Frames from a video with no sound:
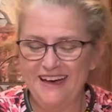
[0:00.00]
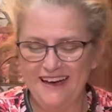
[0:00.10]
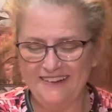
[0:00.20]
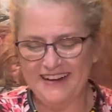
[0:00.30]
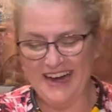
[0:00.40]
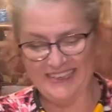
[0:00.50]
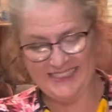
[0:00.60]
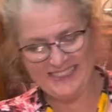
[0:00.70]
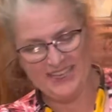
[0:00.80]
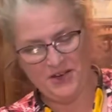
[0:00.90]
All right,
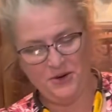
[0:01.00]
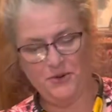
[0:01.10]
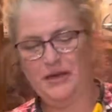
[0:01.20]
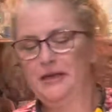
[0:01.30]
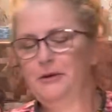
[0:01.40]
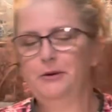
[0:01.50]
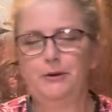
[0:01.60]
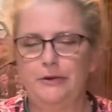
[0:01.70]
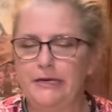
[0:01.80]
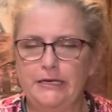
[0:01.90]
so
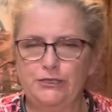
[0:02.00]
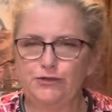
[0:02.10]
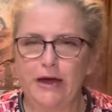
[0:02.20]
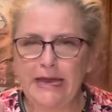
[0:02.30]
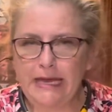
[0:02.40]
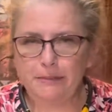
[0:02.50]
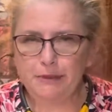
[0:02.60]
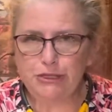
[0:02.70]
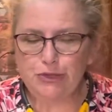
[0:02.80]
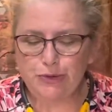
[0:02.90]
I'm gonna try and keep
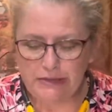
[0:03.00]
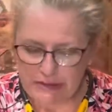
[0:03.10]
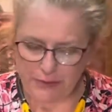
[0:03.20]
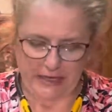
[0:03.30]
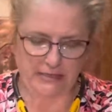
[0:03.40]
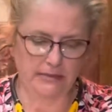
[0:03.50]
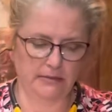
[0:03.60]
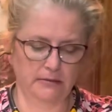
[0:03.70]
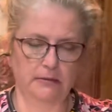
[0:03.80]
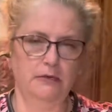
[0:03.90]
this short and sweet.
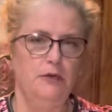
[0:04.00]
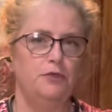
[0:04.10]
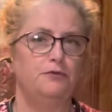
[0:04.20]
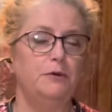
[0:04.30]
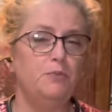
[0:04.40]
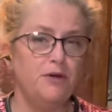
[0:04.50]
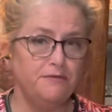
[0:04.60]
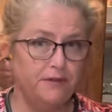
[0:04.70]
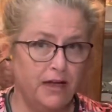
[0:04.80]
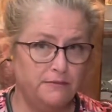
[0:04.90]

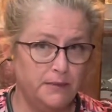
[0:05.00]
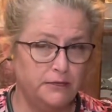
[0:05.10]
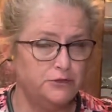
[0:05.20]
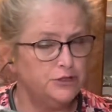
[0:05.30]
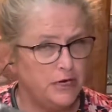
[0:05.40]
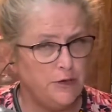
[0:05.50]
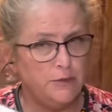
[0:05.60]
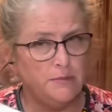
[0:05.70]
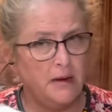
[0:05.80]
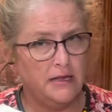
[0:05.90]
3.5 mil
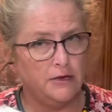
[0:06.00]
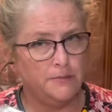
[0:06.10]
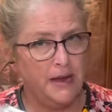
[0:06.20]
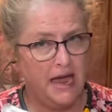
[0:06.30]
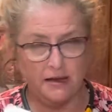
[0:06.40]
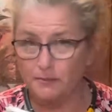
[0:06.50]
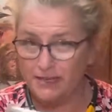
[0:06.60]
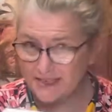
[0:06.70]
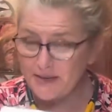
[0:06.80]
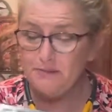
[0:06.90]
genuine Mylar bag,
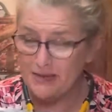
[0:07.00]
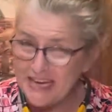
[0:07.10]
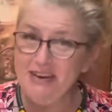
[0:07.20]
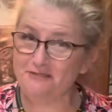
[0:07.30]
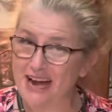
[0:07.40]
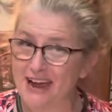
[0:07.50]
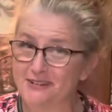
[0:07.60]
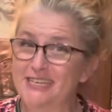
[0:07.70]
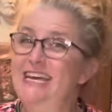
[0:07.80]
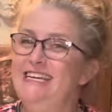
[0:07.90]
been
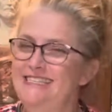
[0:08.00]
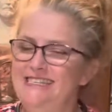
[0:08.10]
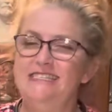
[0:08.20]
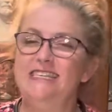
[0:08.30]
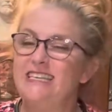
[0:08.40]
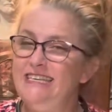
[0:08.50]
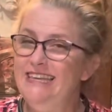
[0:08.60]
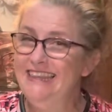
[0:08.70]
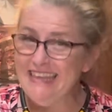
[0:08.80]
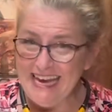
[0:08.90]
around since the
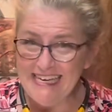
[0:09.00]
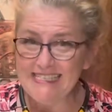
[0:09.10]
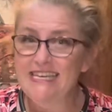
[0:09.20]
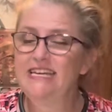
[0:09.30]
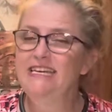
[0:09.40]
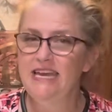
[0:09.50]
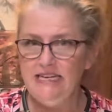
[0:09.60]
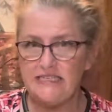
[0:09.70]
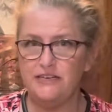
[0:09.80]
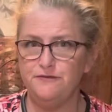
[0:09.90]
late
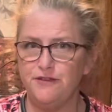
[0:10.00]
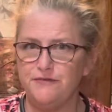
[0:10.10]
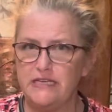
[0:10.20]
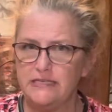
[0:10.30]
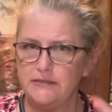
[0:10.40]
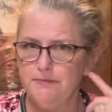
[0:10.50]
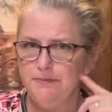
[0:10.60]
1950s.